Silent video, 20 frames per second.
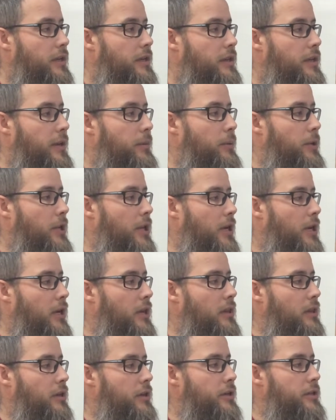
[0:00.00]
They will
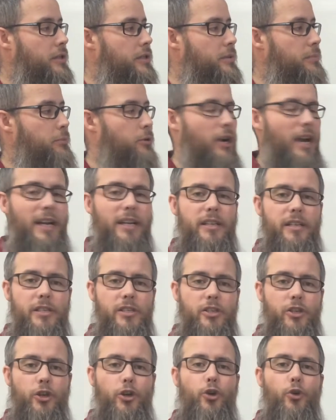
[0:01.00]
all learn to
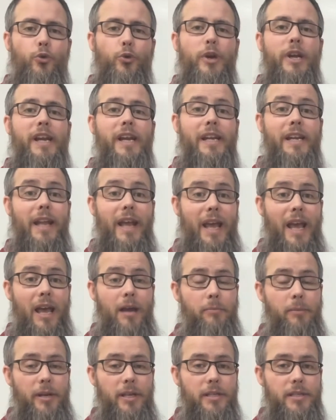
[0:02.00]
practice green
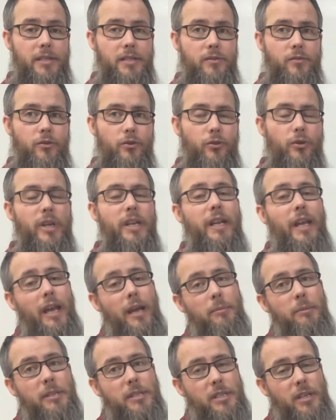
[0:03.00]
habits. Green
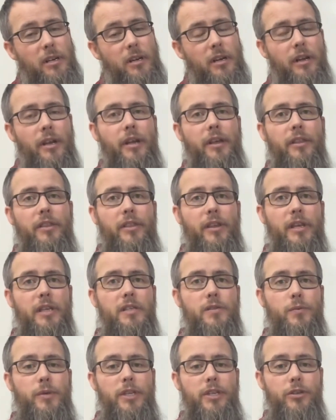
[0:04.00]
habits are
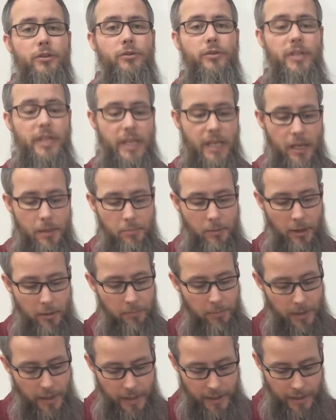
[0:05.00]
things we do to keep our
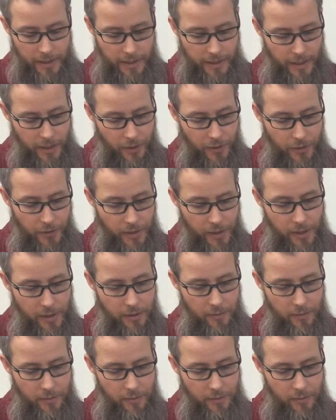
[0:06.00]
planet healthy.